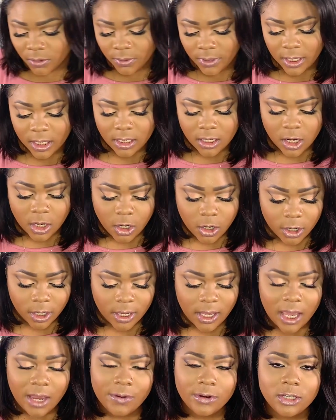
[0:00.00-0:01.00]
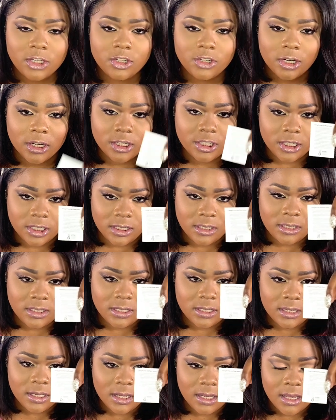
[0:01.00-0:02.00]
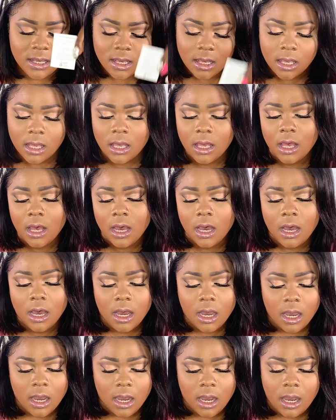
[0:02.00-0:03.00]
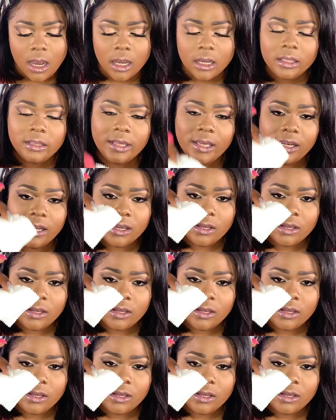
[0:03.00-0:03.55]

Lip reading: get your care instructions, a cleaning